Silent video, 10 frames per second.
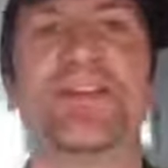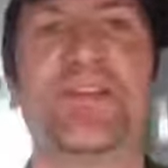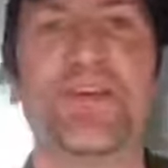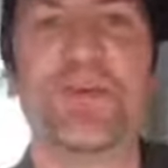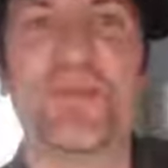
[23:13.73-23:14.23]

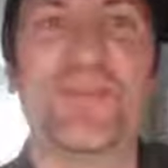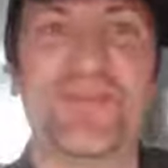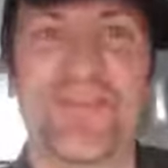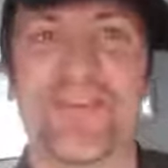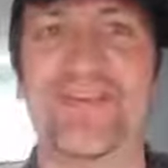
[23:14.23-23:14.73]
So I hope
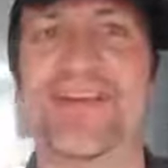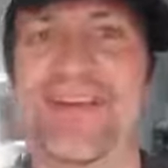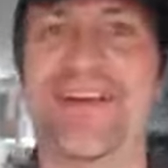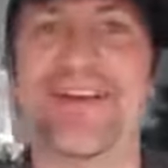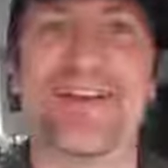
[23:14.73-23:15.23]
you've
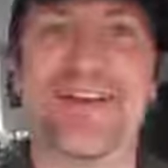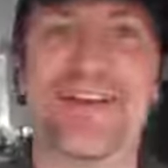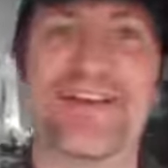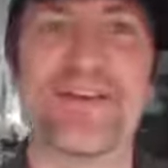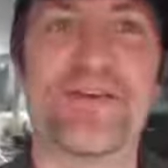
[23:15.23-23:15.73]

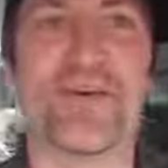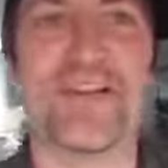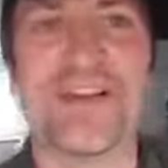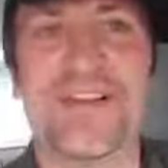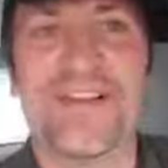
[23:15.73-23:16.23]
got a
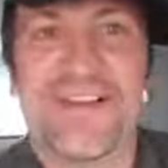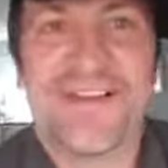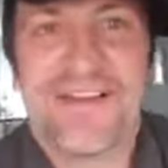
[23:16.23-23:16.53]
little